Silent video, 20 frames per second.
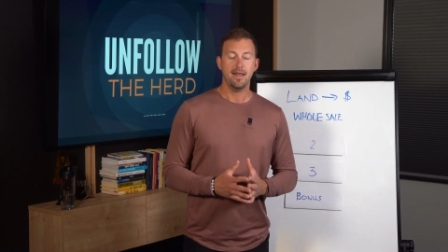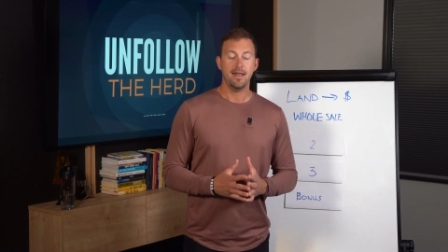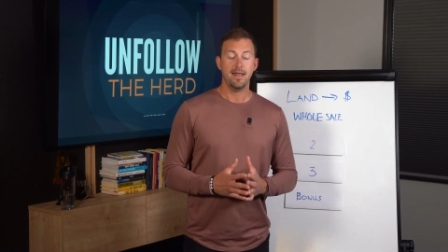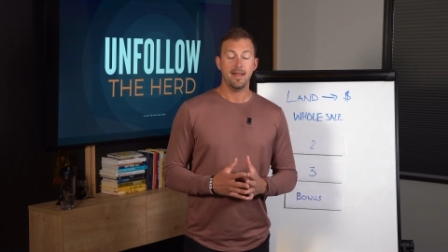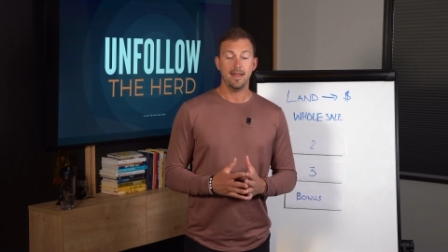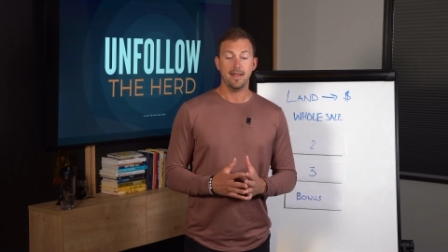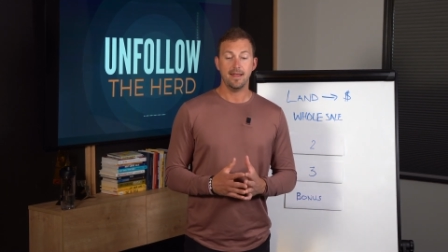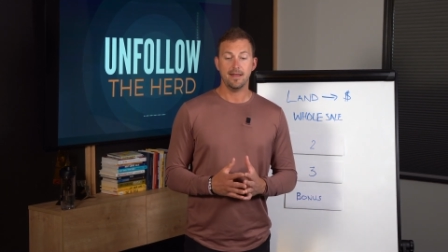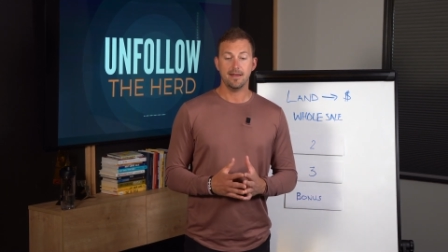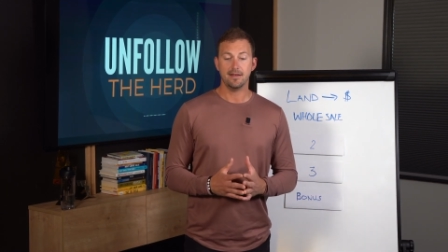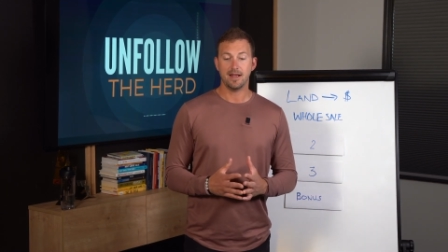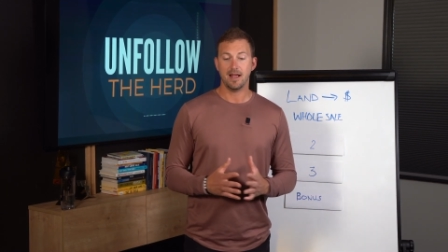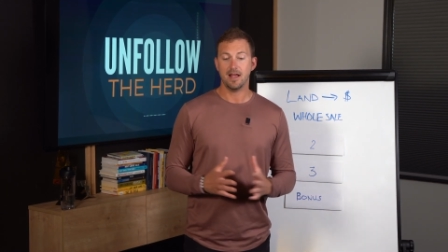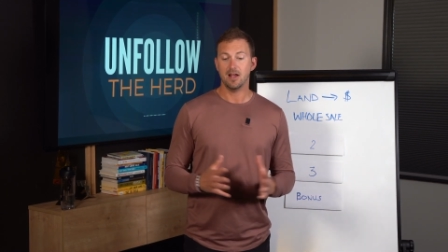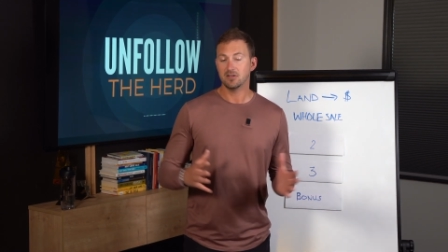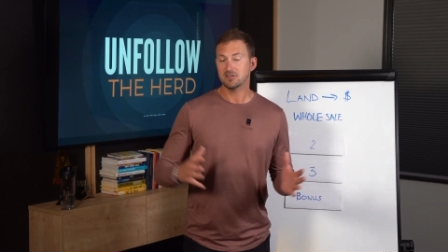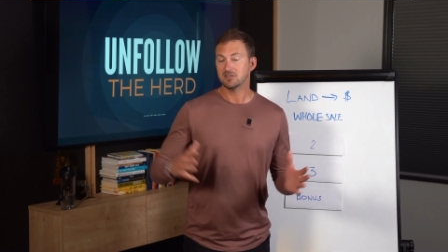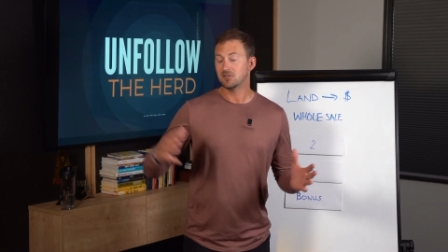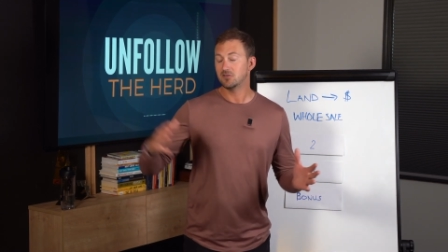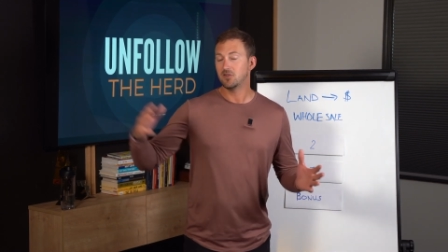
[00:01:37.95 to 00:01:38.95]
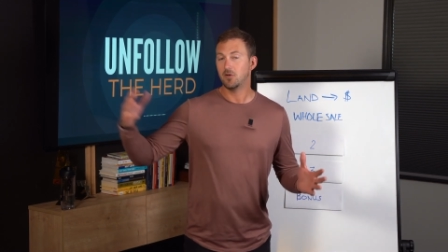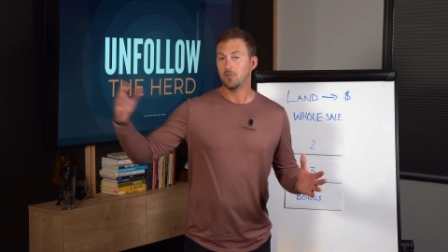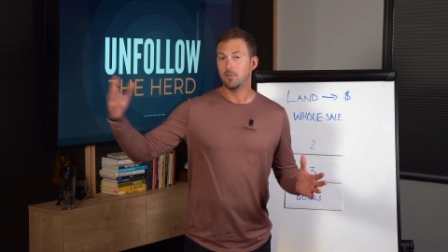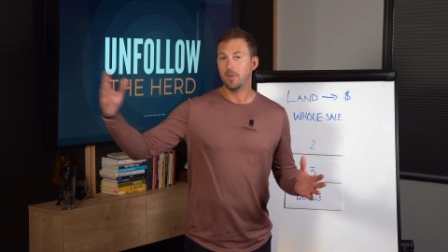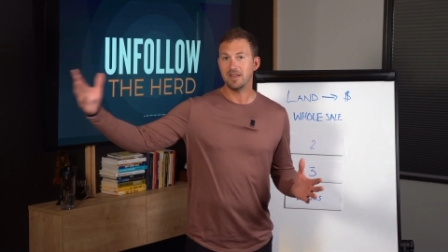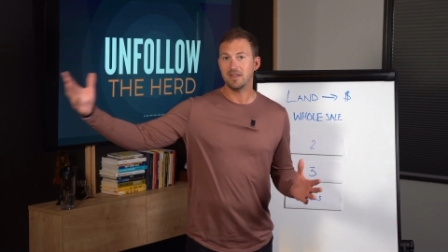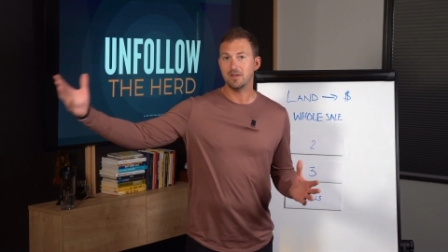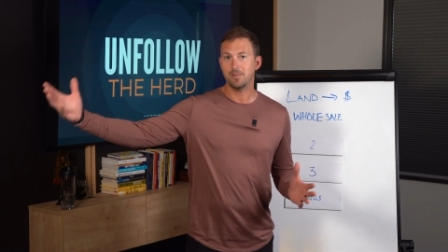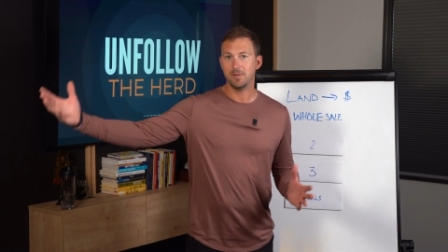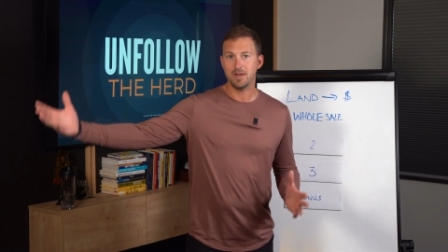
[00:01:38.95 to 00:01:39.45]
And I also know
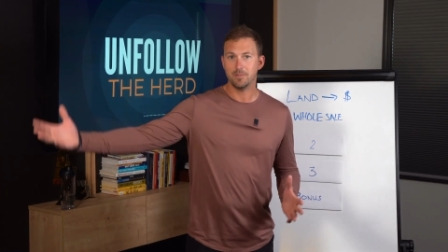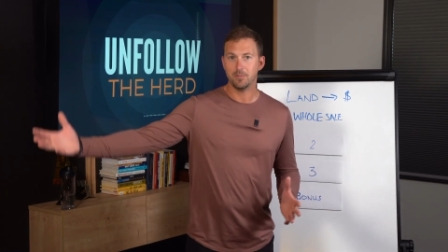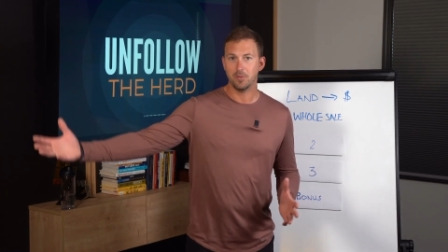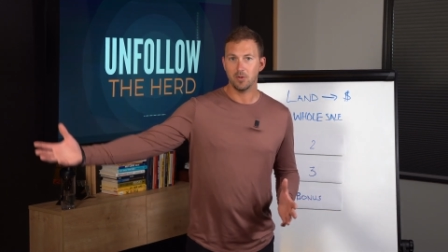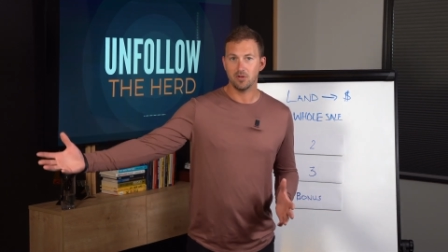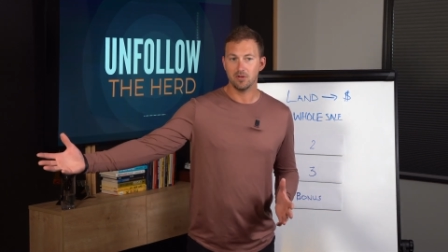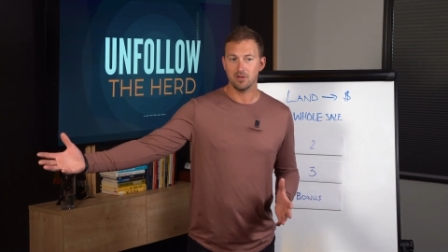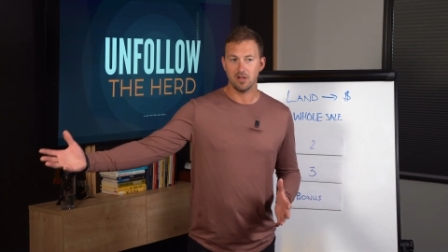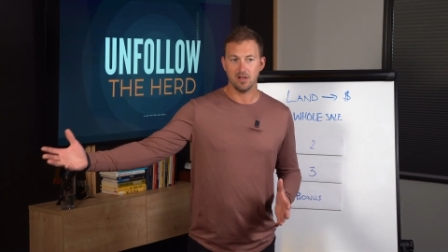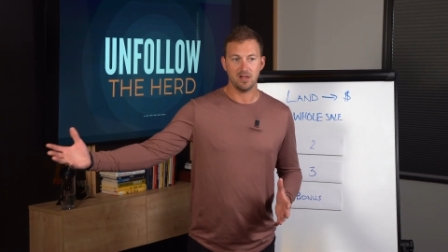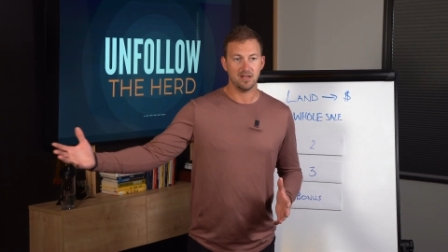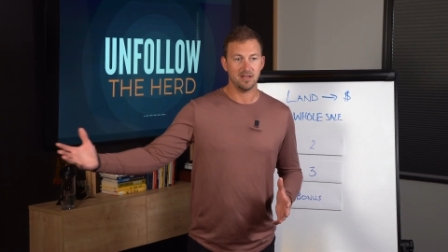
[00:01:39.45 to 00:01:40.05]
many people,